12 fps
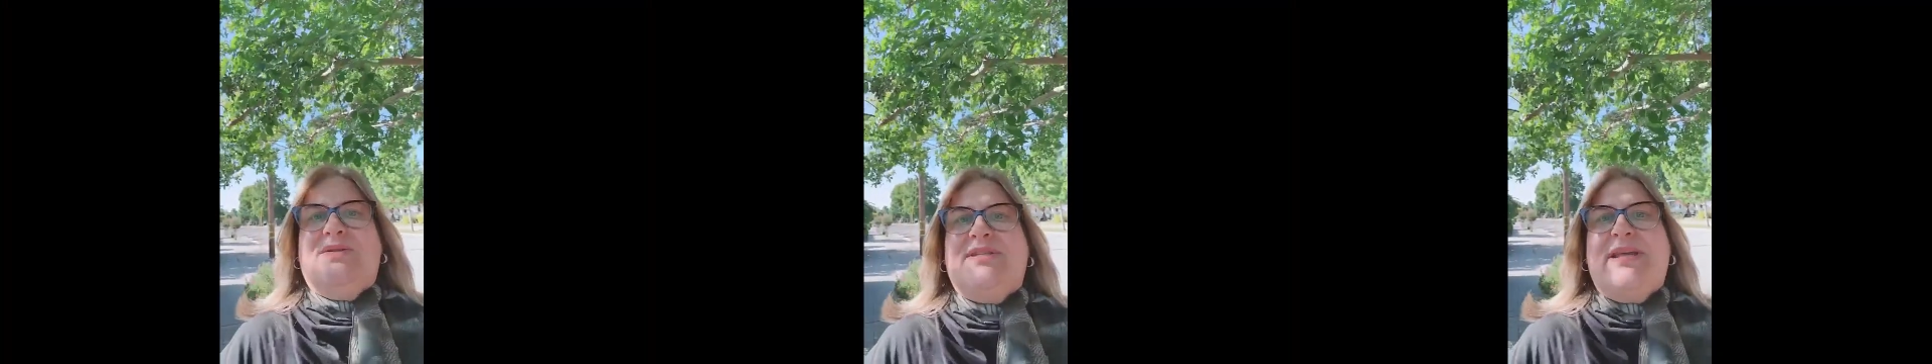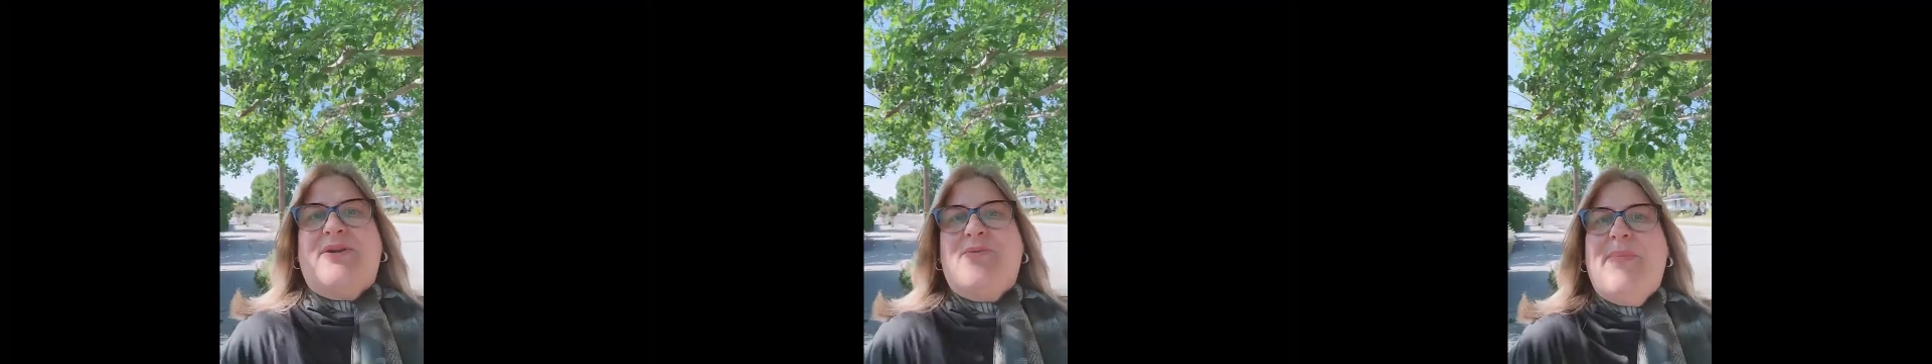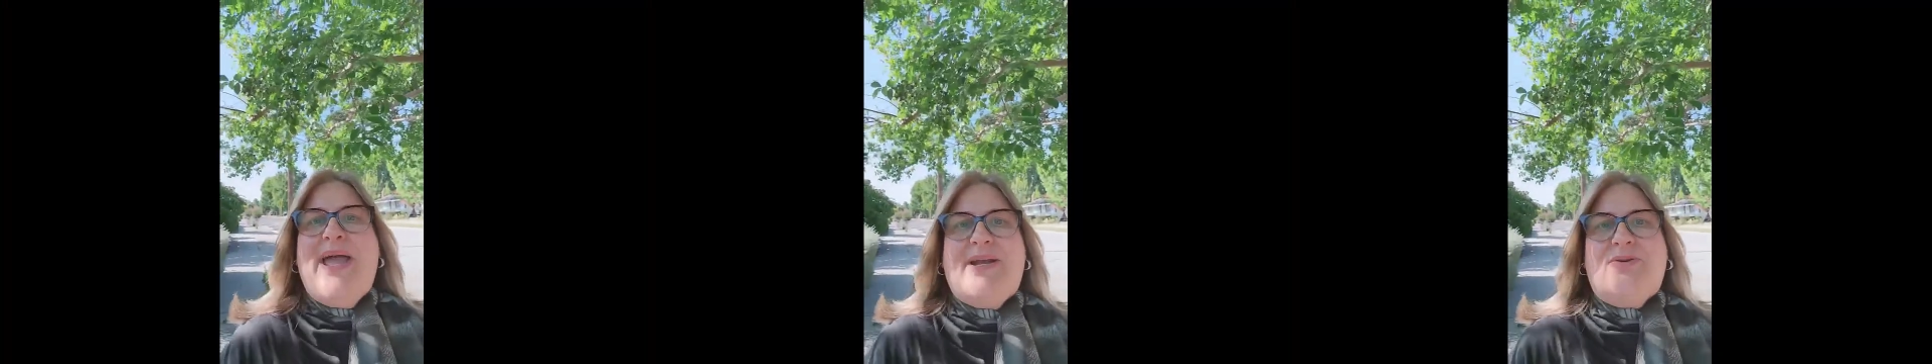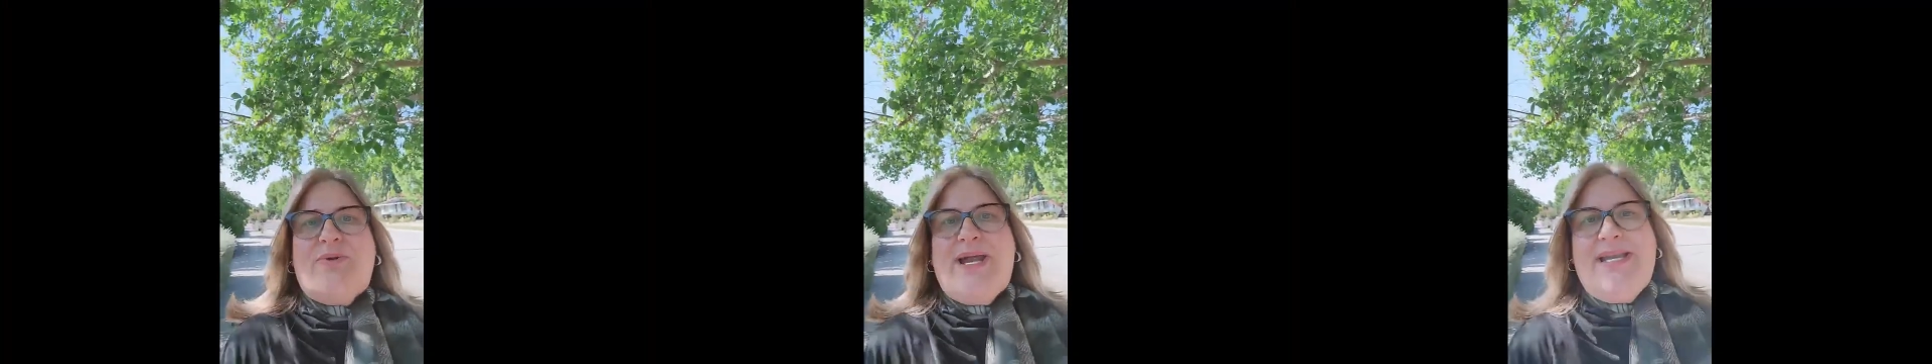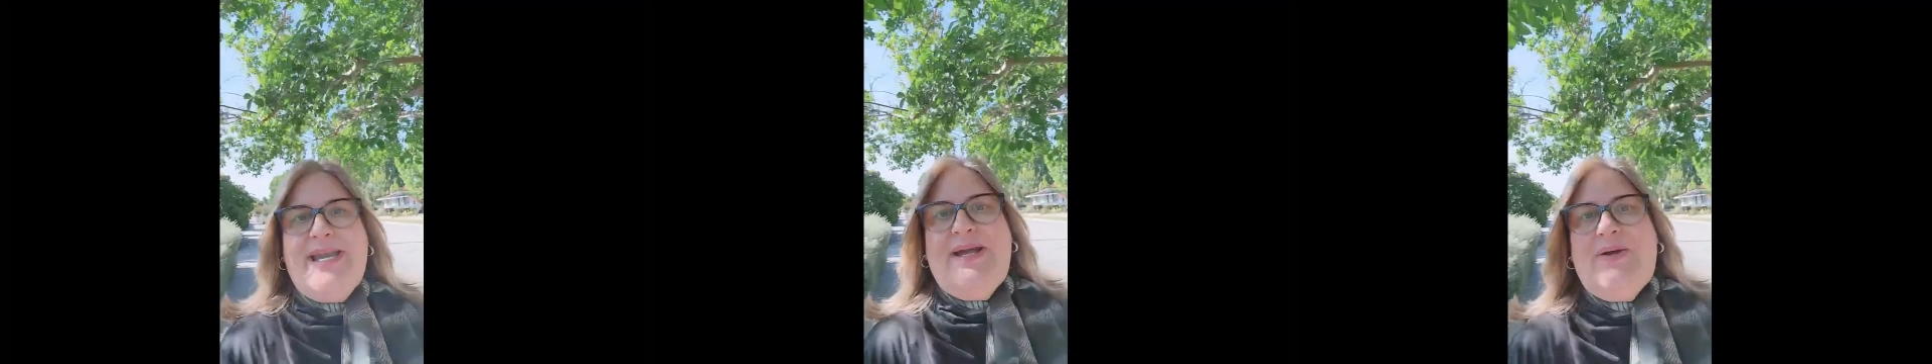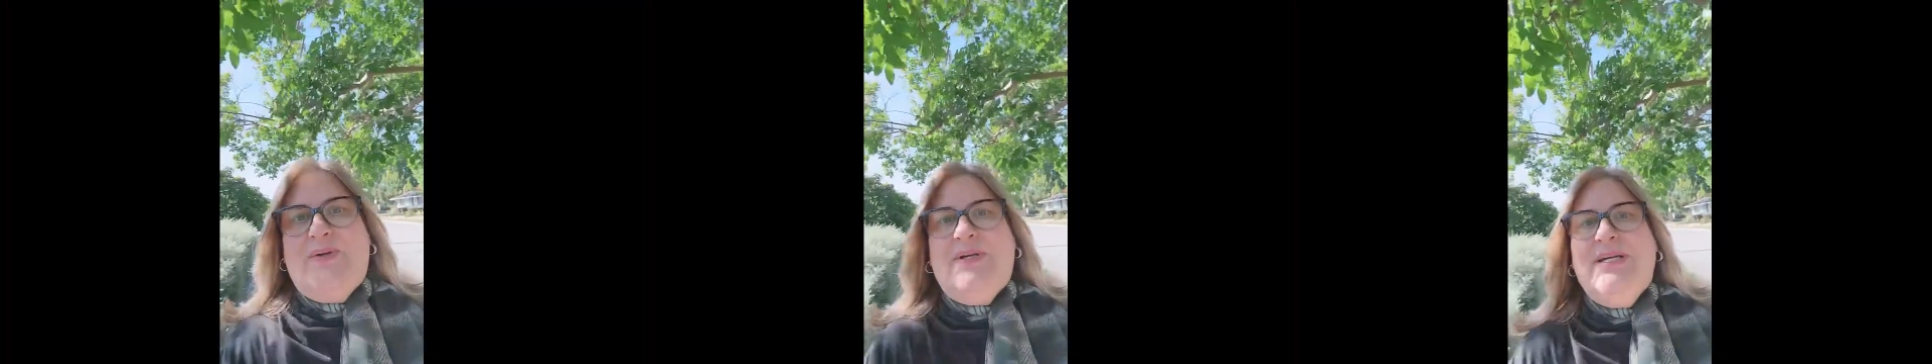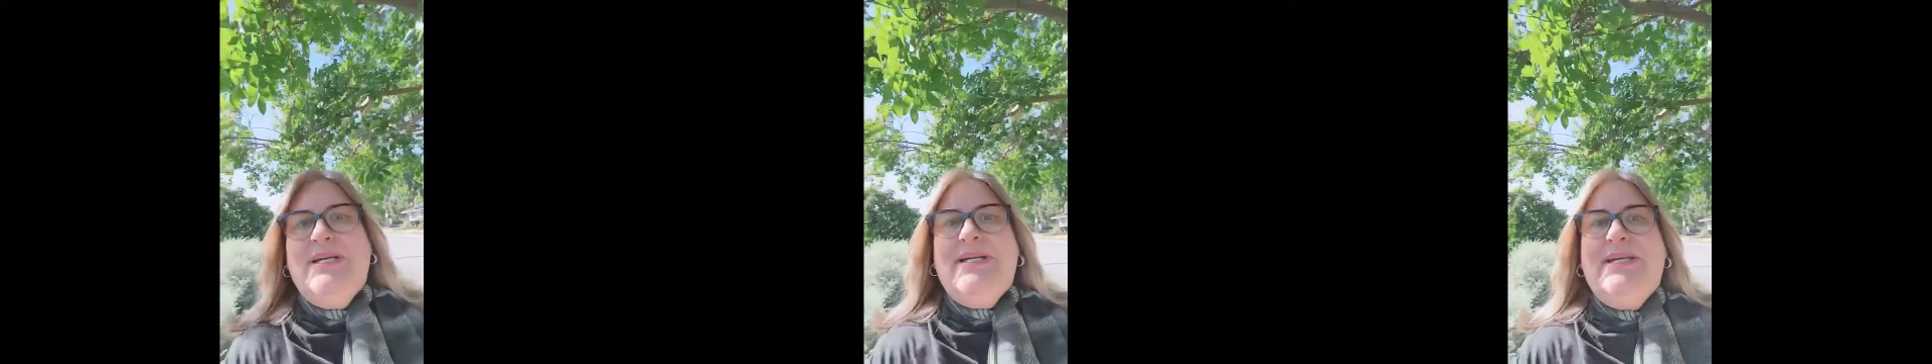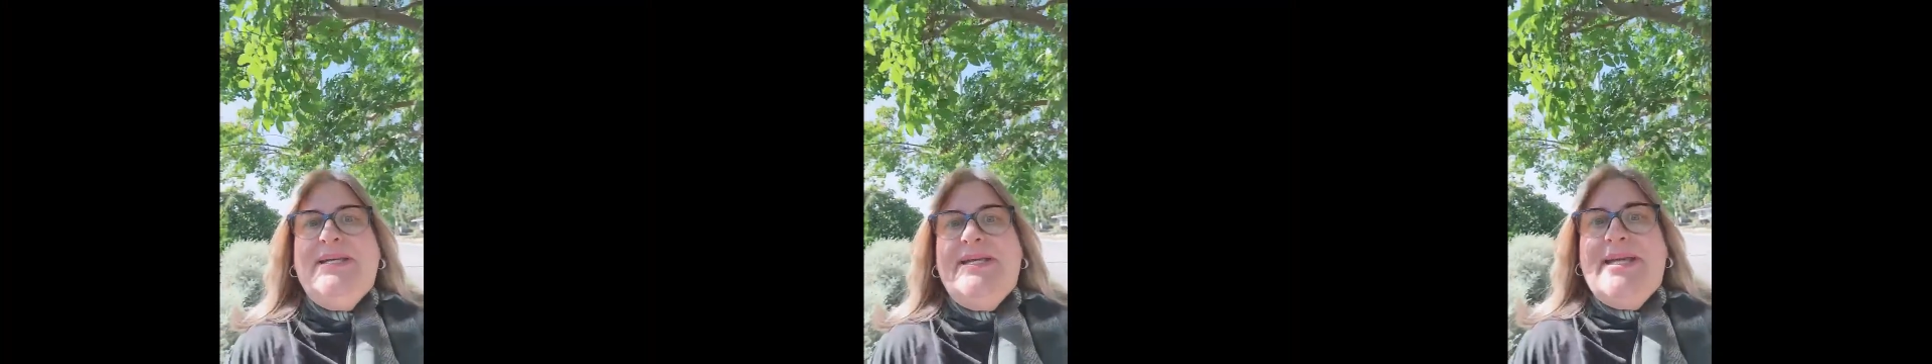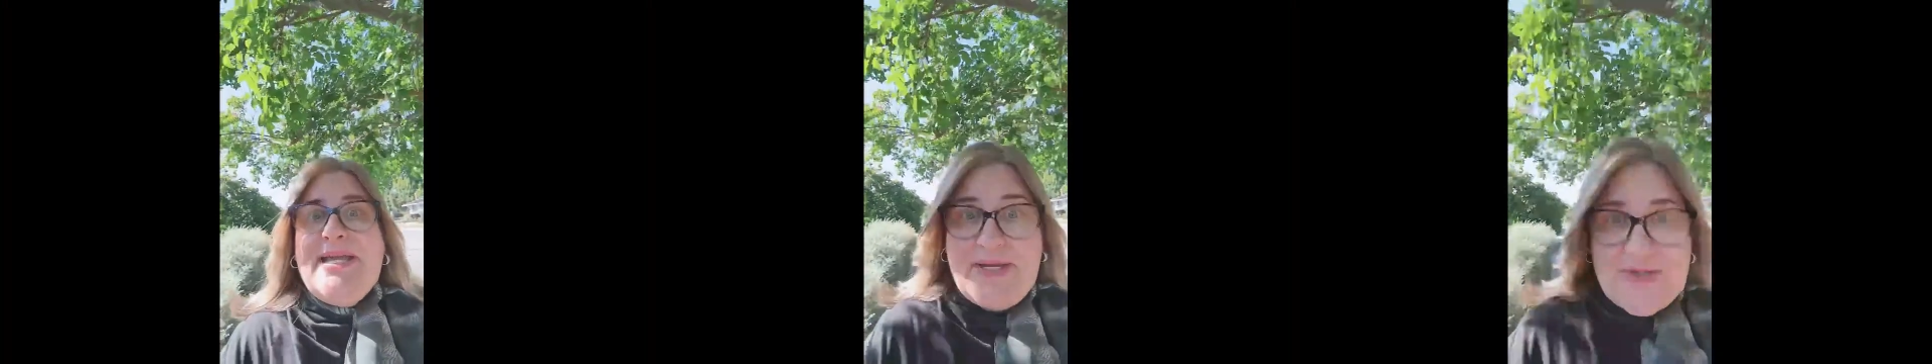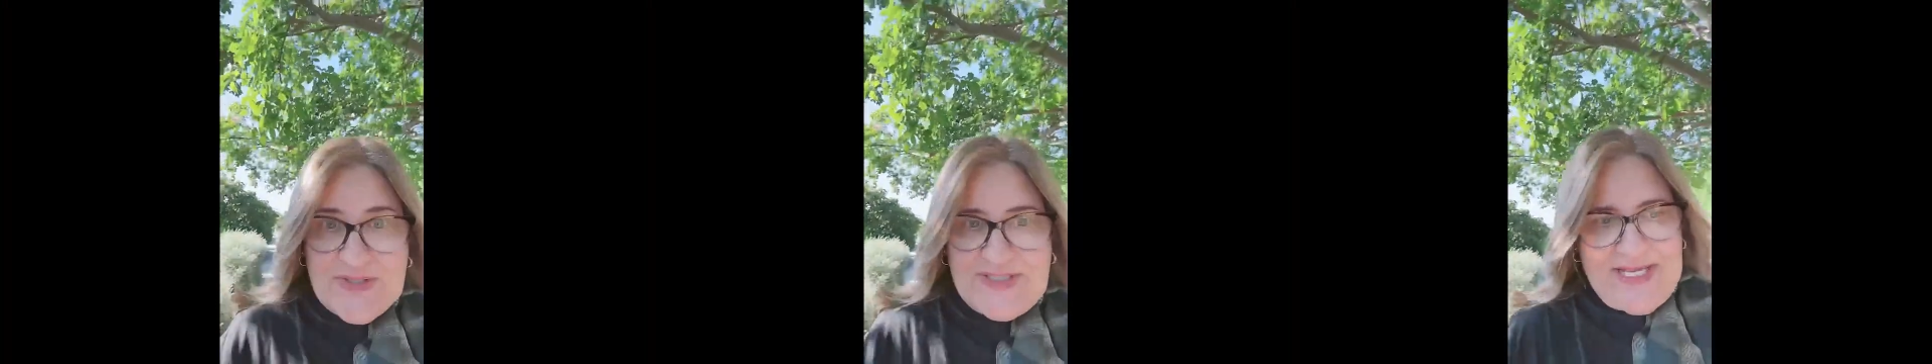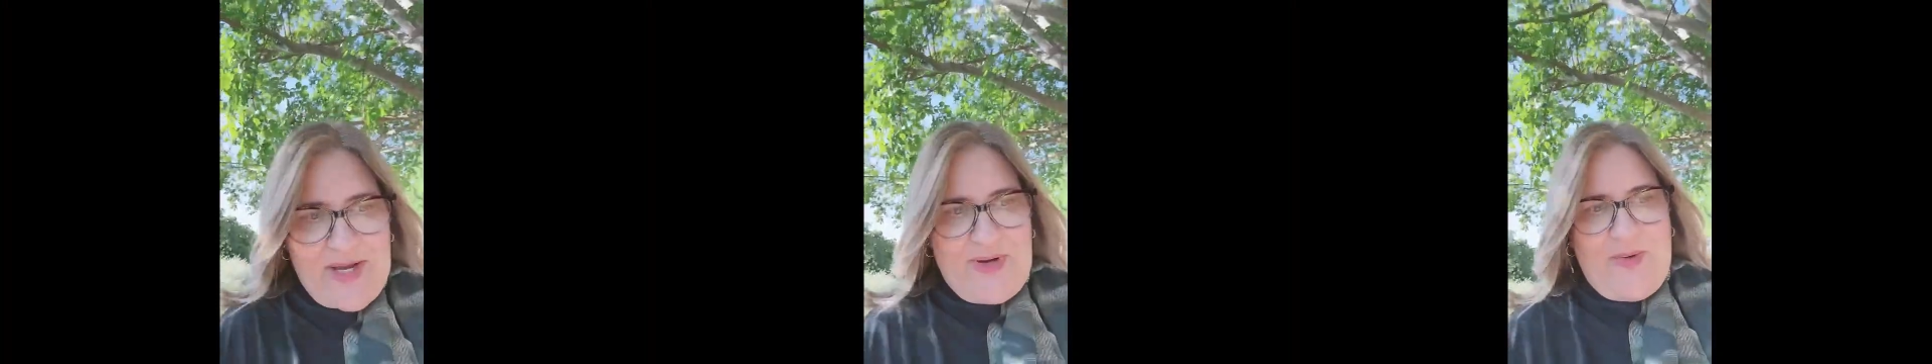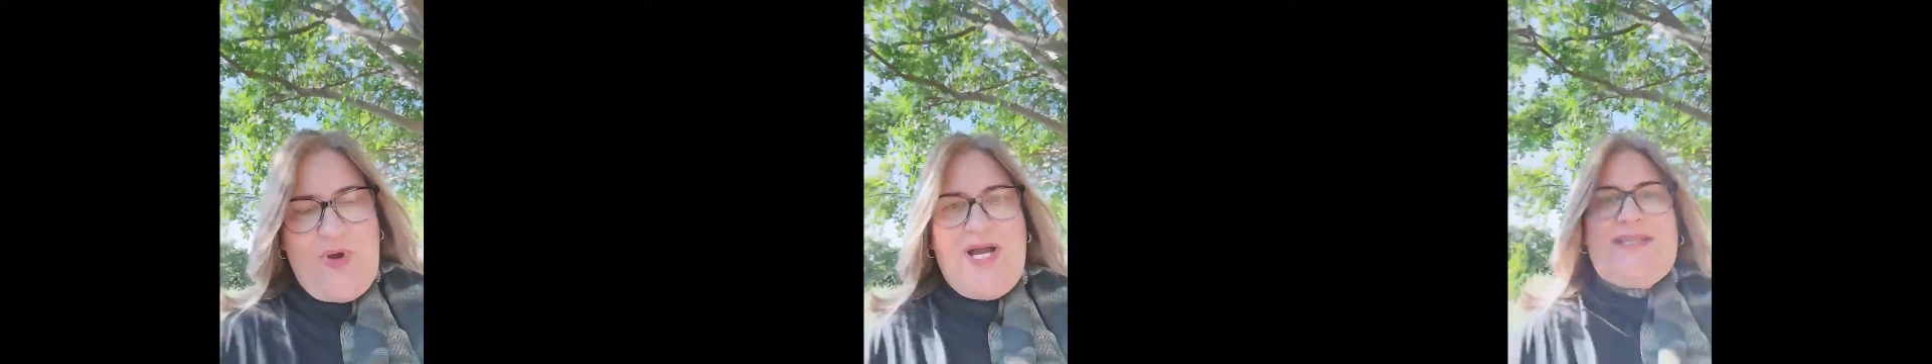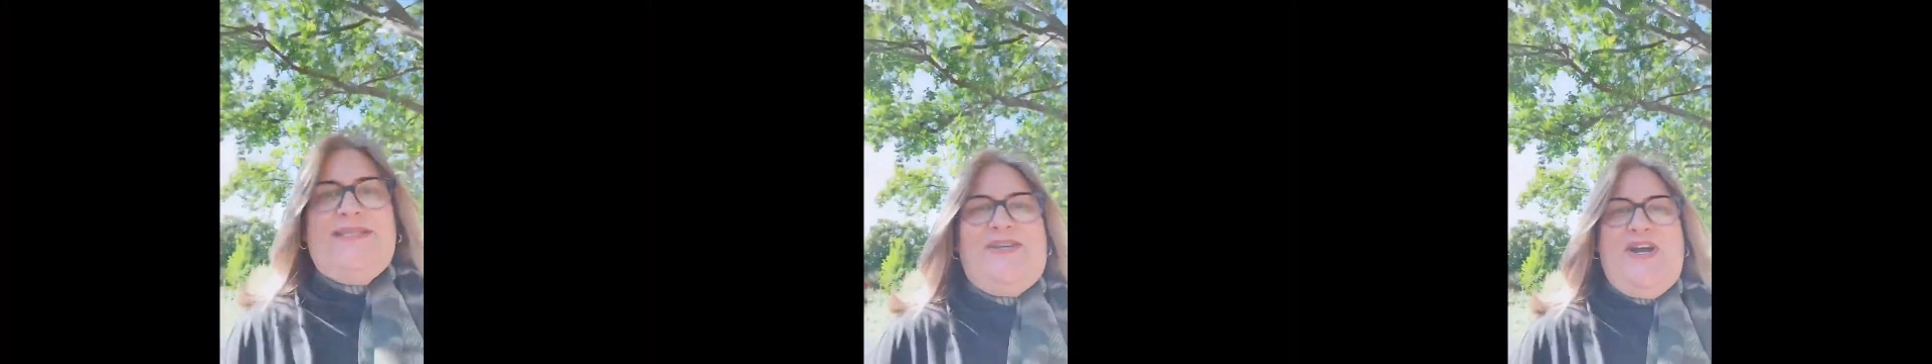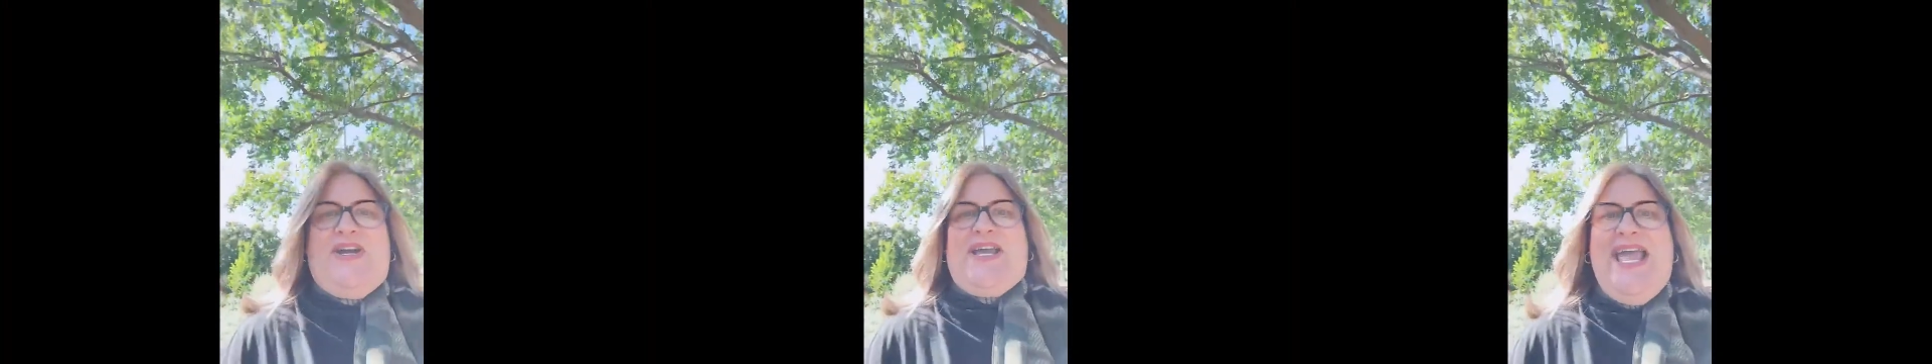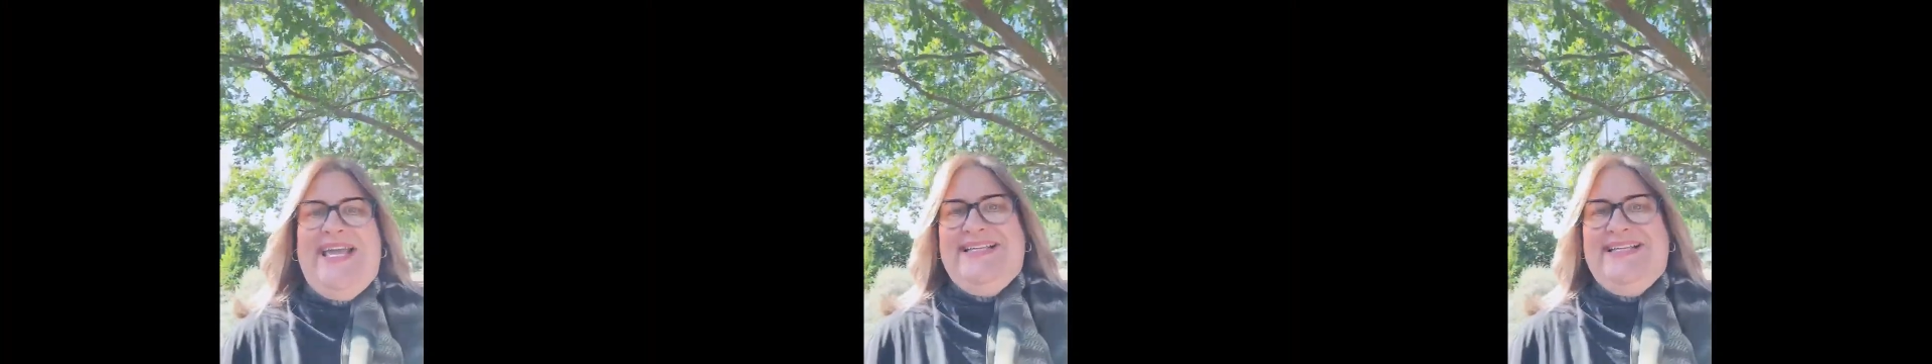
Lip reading: that matter right now. Here's how I walk the dog.